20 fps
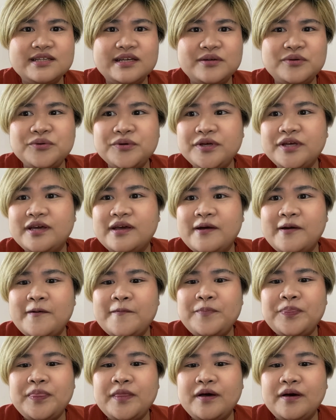Like, oh,
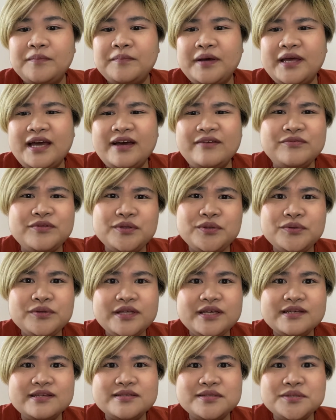I have to do
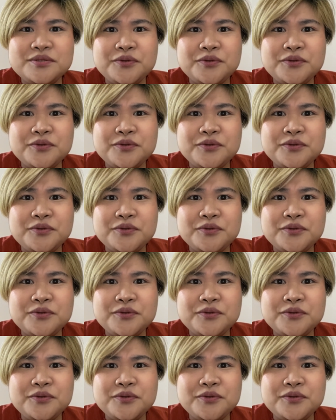this.